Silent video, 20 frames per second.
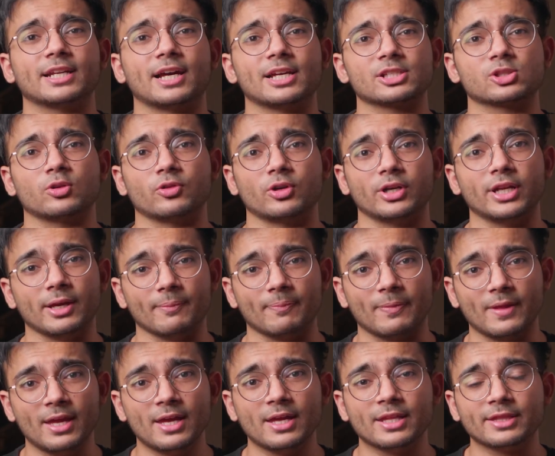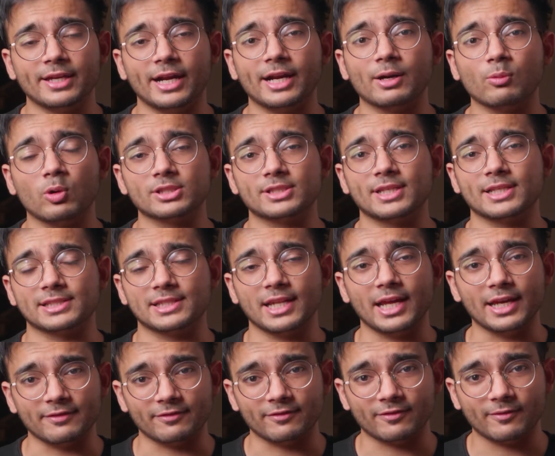task of your day. That was his
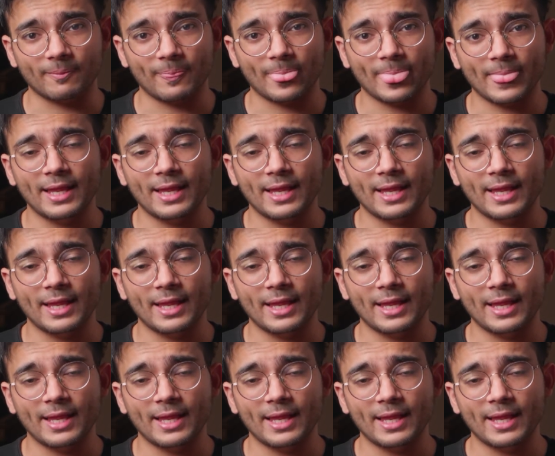life.